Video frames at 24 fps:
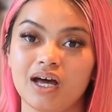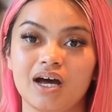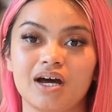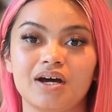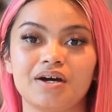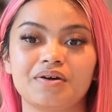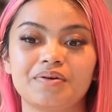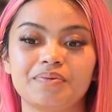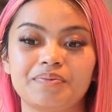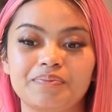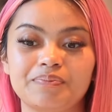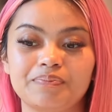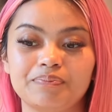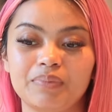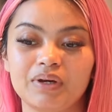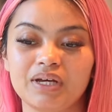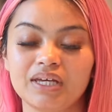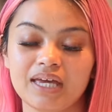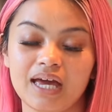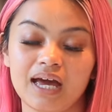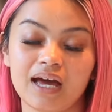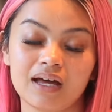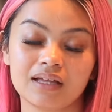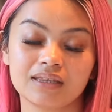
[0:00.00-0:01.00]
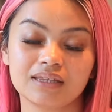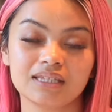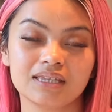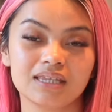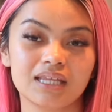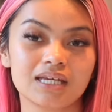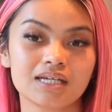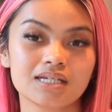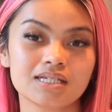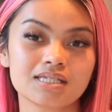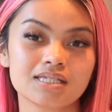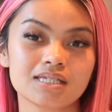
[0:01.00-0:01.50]
But yeah, the
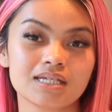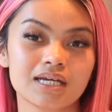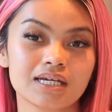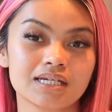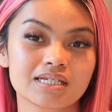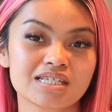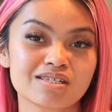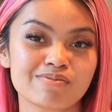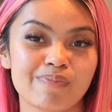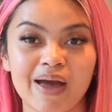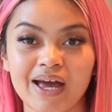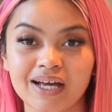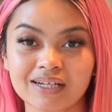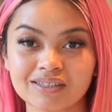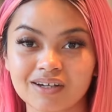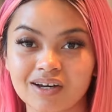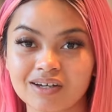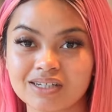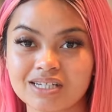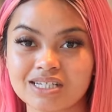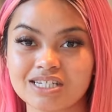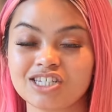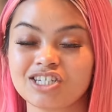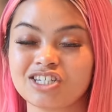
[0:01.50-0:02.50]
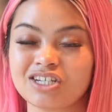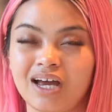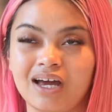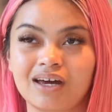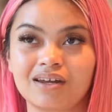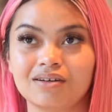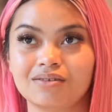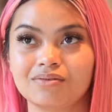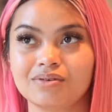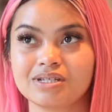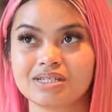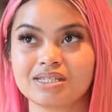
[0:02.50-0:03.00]
things to expect on this
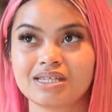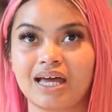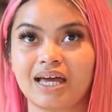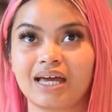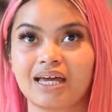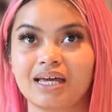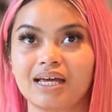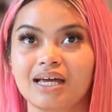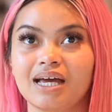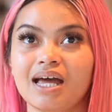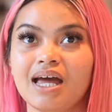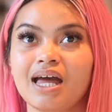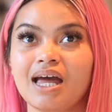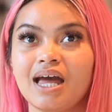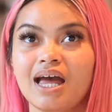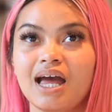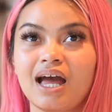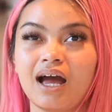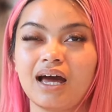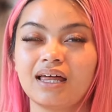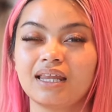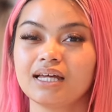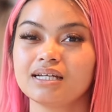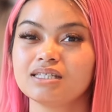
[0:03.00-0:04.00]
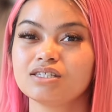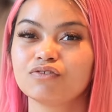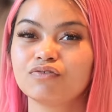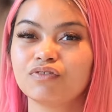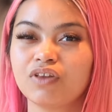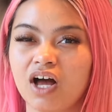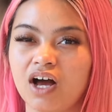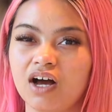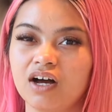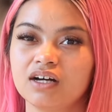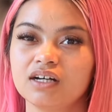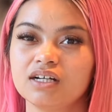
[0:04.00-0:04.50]
channel is, like, I like to
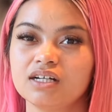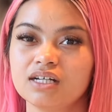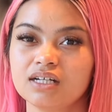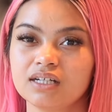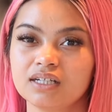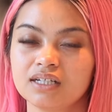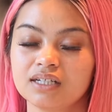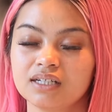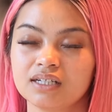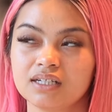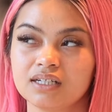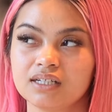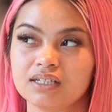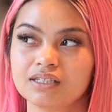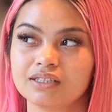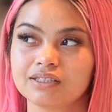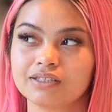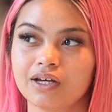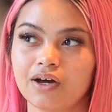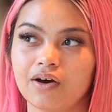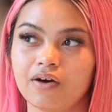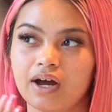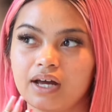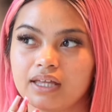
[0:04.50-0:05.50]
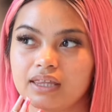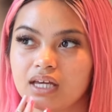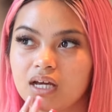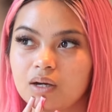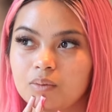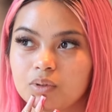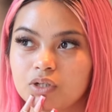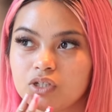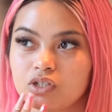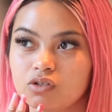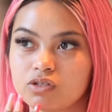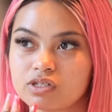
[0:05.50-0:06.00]
vlog, so I think I'm
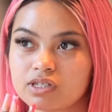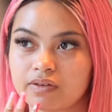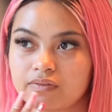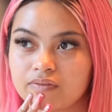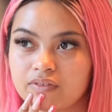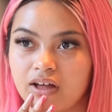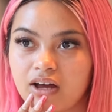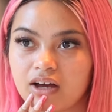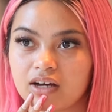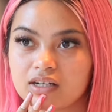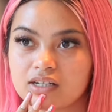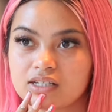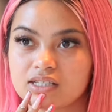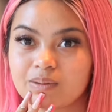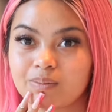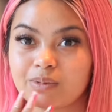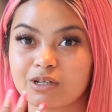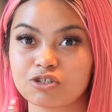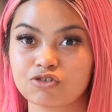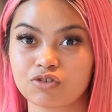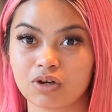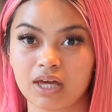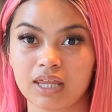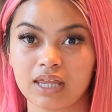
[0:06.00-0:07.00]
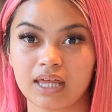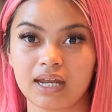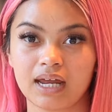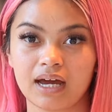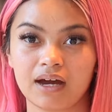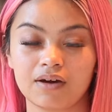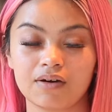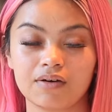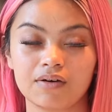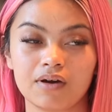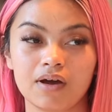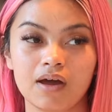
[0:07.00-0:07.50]
gonna do some vlogs. I'm gonna try that
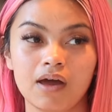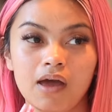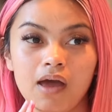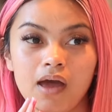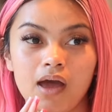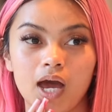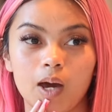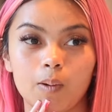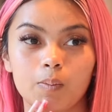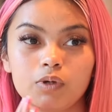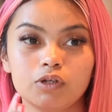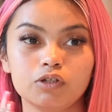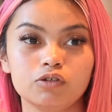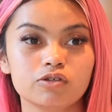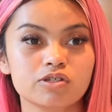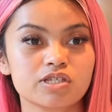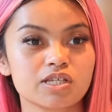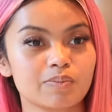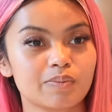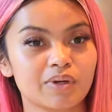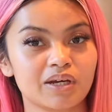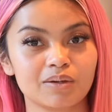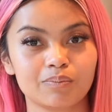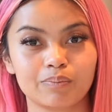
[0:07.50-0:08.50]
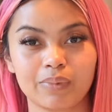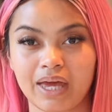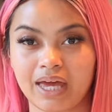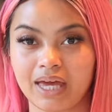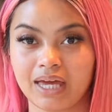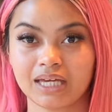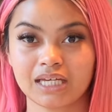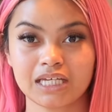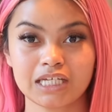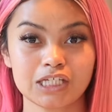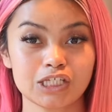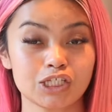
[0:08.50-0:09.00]
out. I'm gonna do some
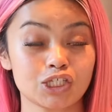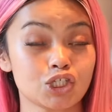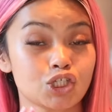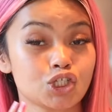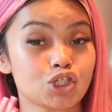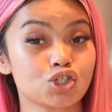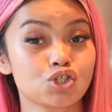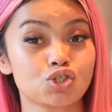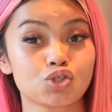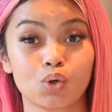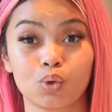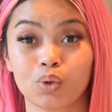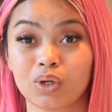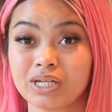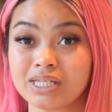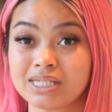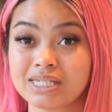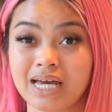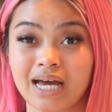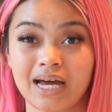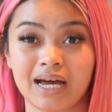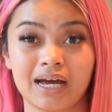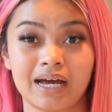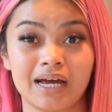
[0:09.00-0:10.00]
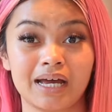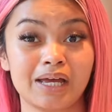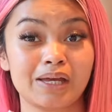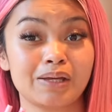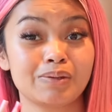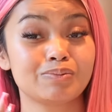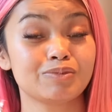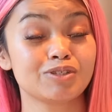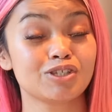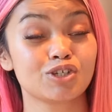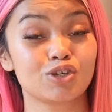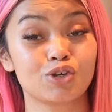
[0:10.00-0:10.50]
mukbangs, story
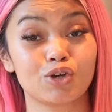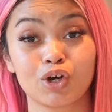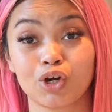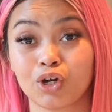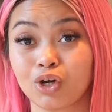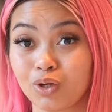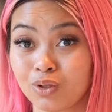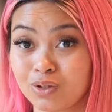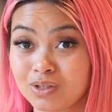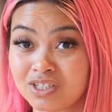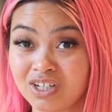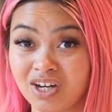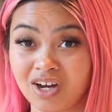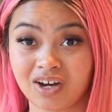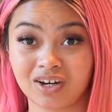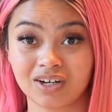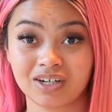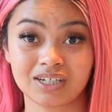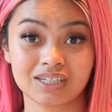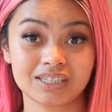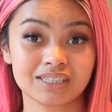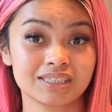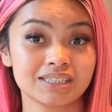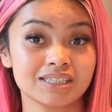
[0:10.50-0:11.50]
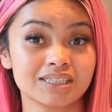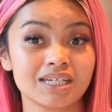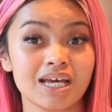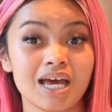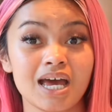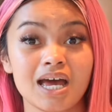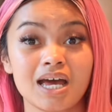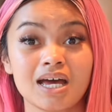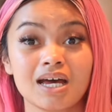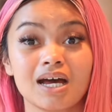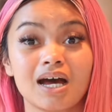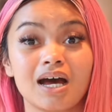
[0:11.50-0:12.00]
times, girl talks.
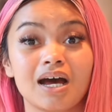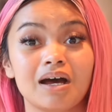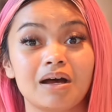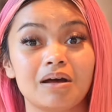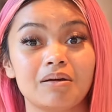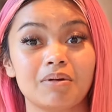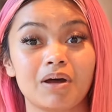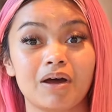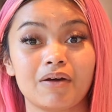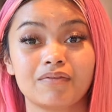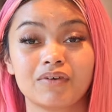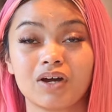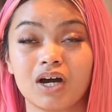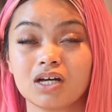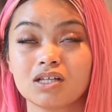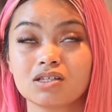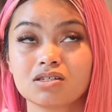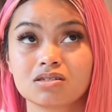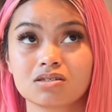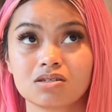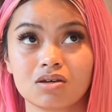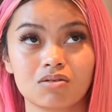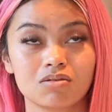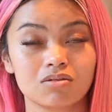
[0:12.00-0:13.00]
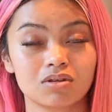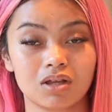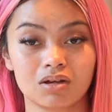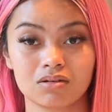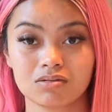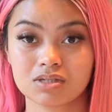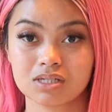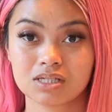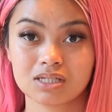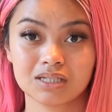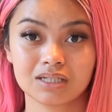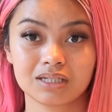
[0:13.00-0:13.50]
I've gotten so
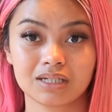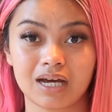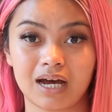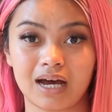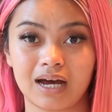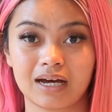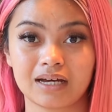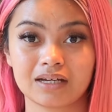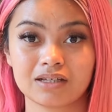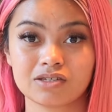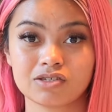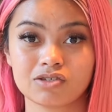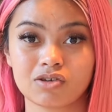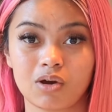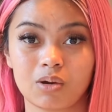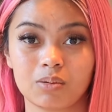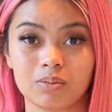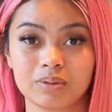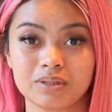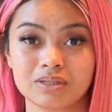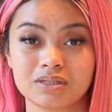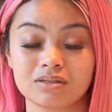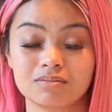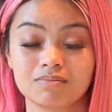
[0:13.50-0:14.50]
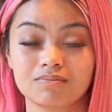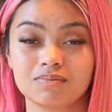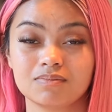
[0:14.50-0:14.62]
close to God, so I'm